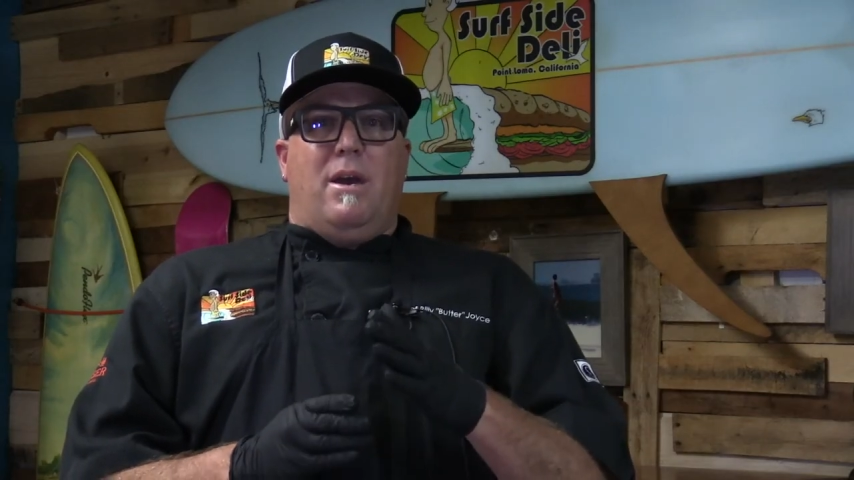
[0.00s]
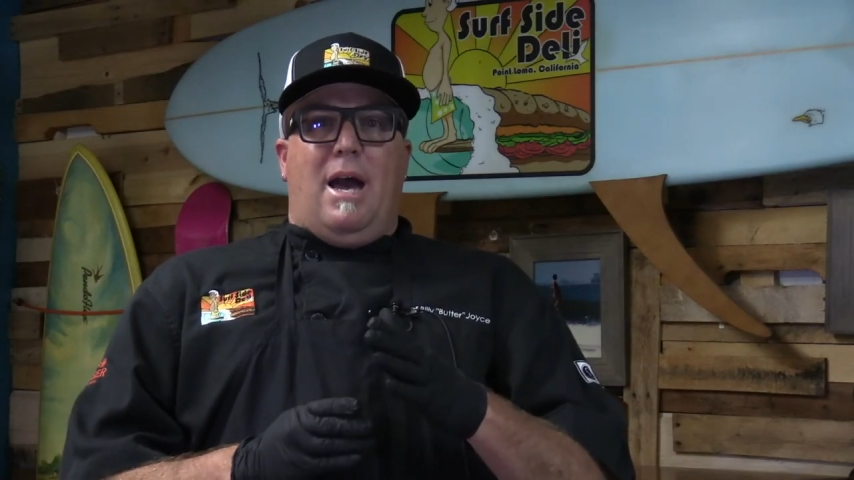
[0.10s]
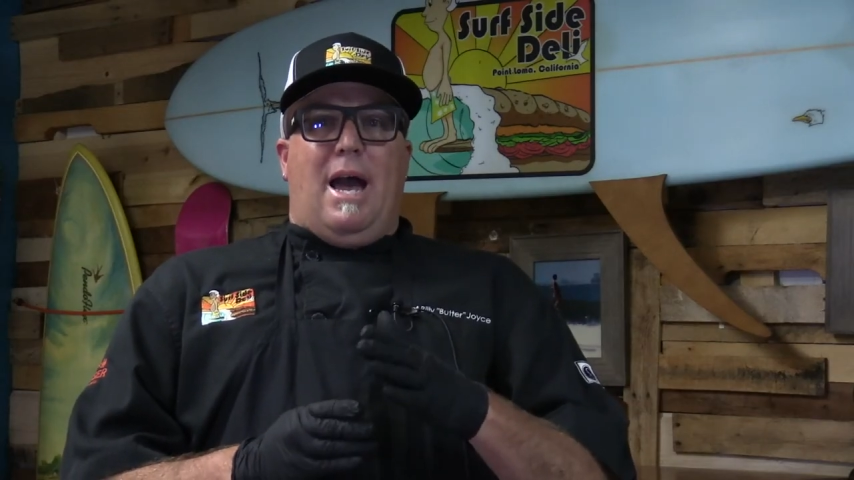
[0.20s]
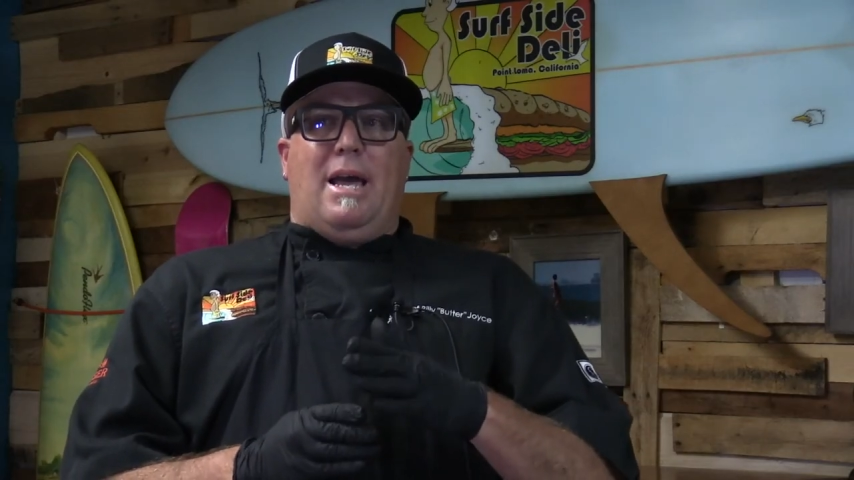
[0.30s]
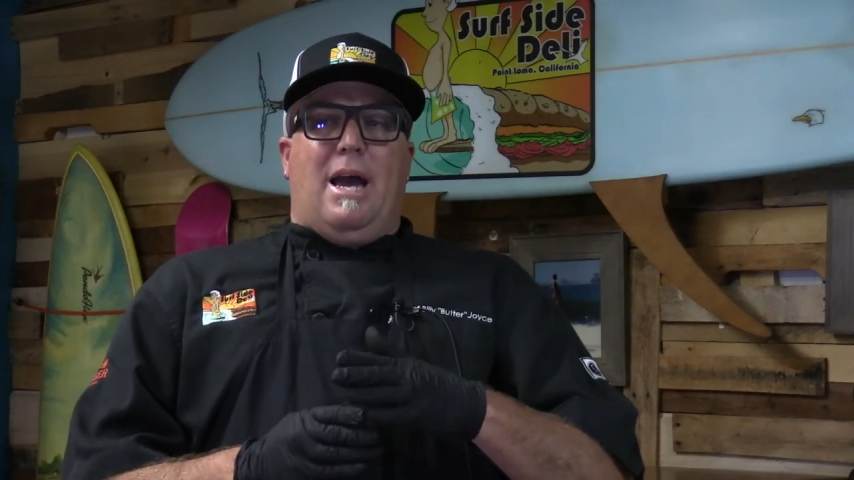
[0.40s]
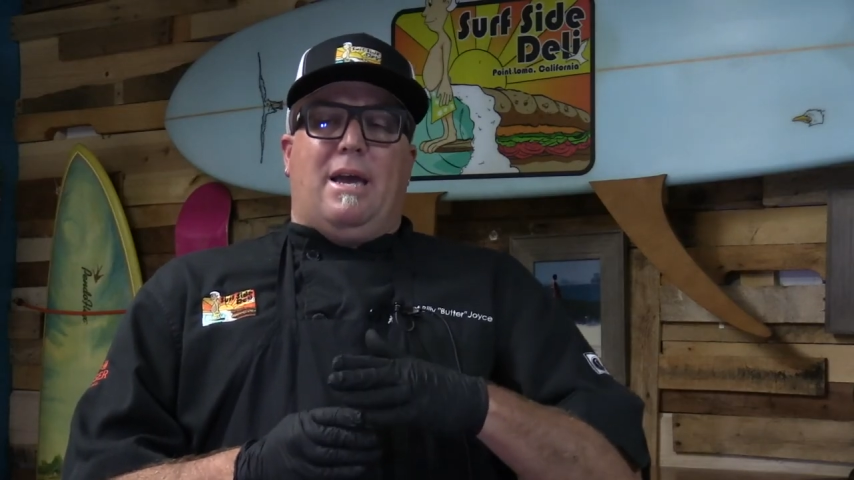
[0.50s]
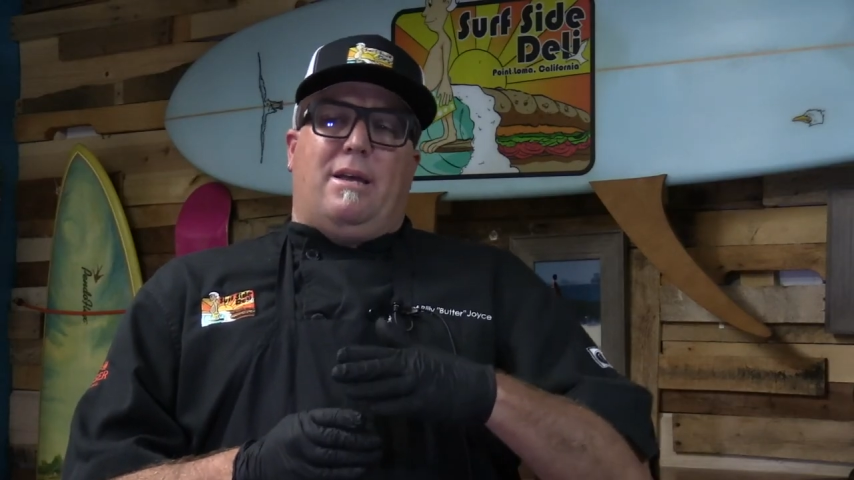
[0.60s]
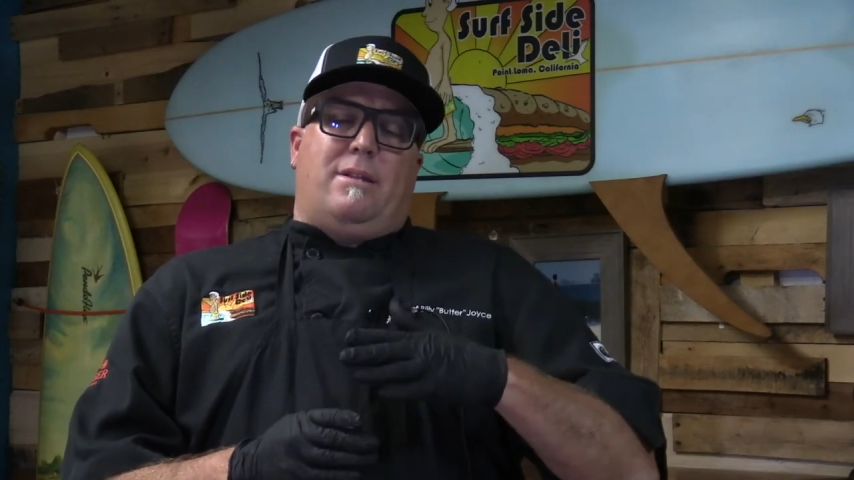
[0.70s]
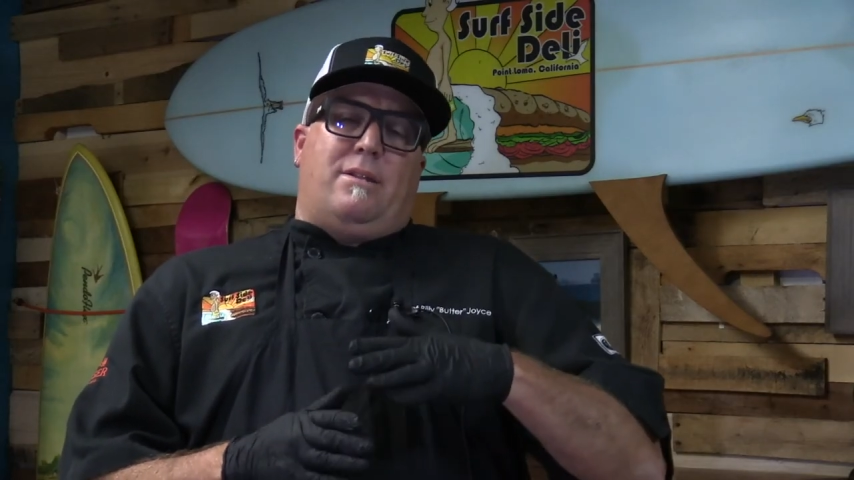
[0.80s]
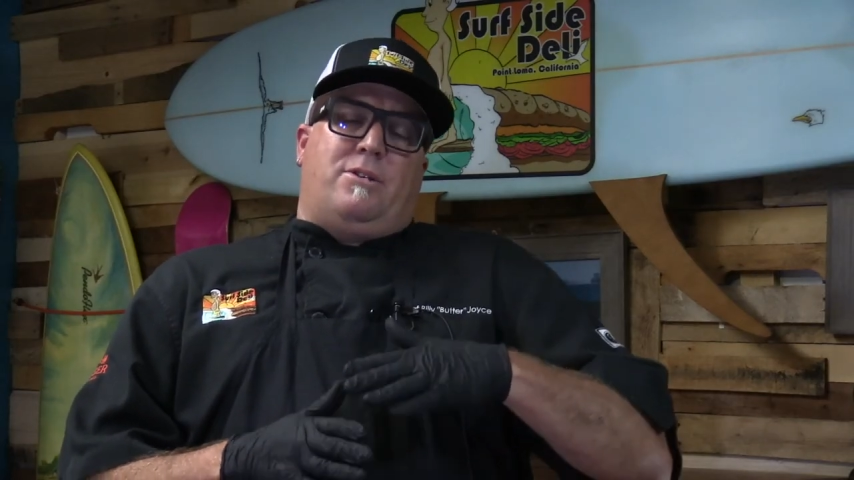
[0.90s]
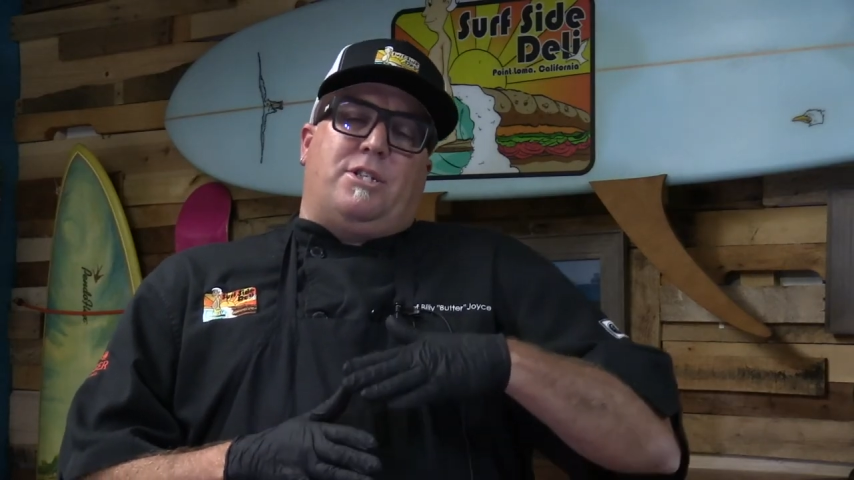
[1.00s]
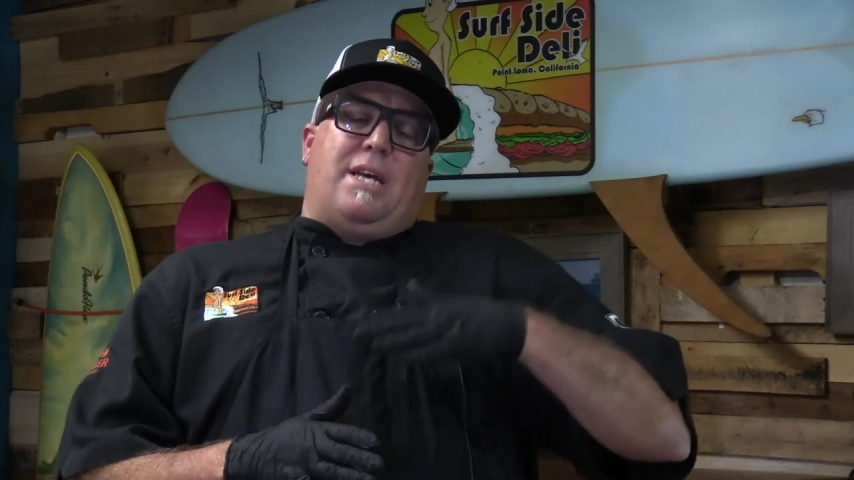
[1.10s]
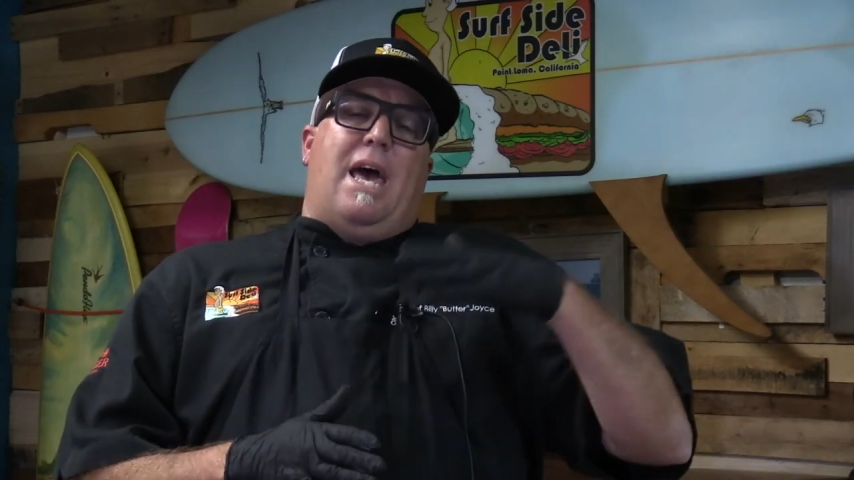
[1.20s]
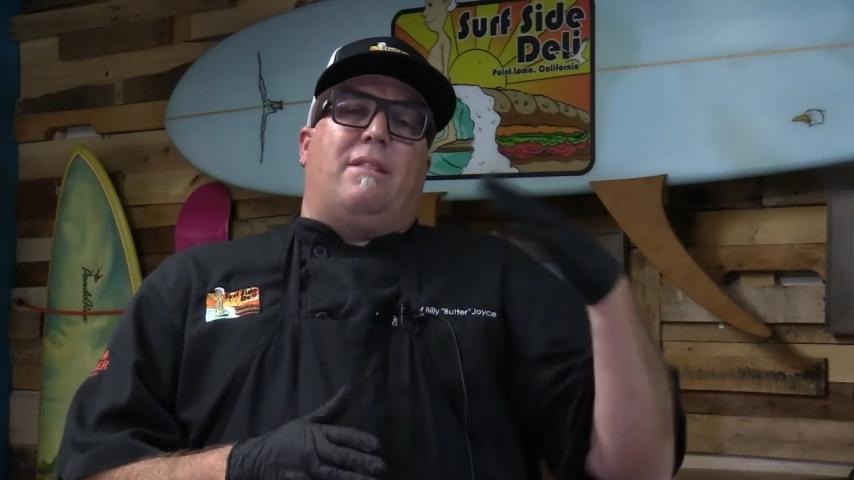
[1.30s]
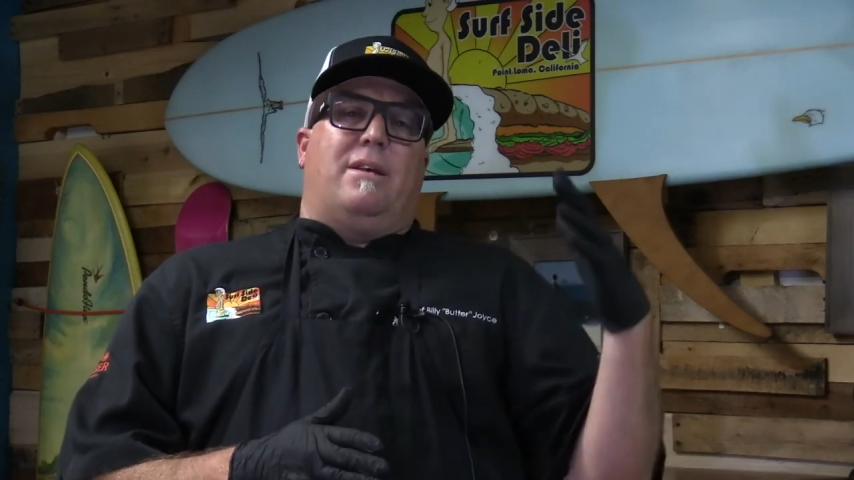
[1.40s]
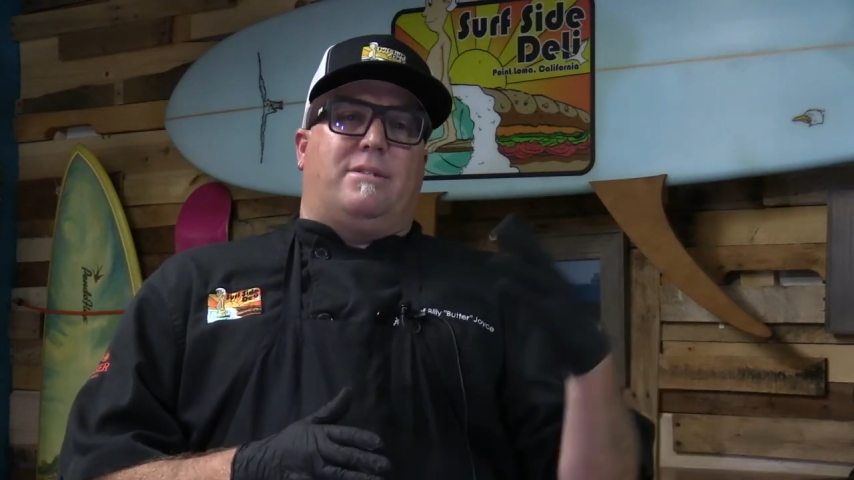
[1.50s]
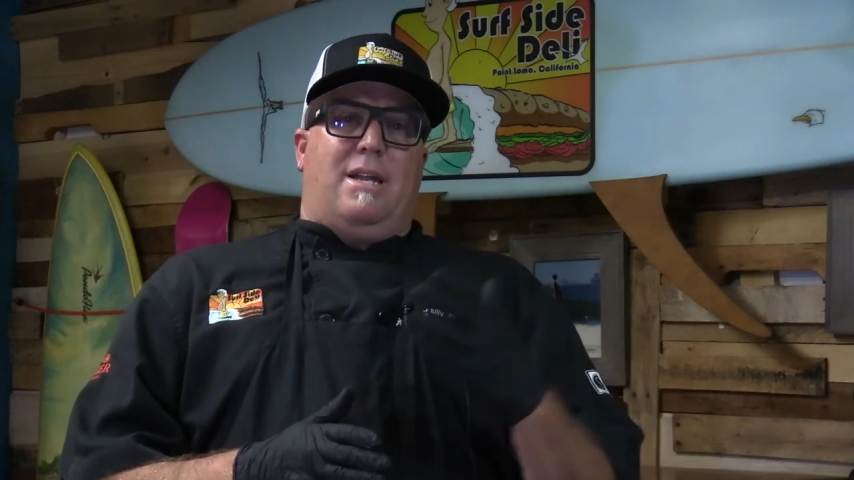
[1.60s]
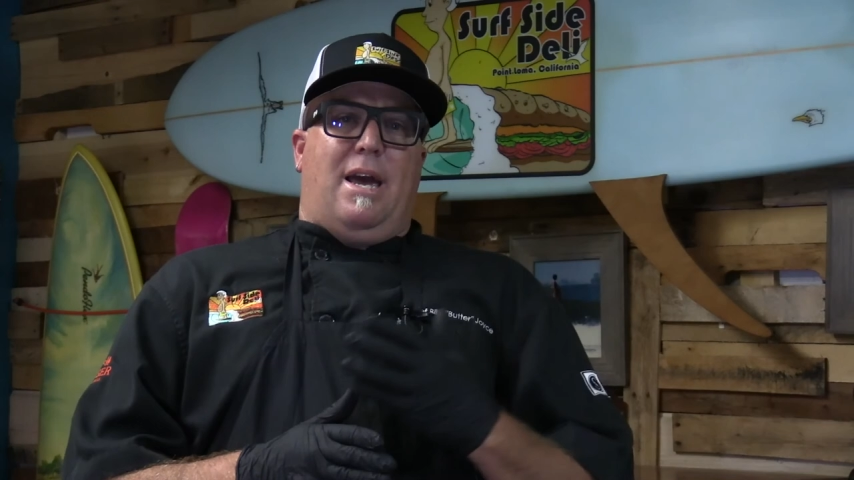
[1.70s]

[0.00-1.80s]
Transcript: they're just endless,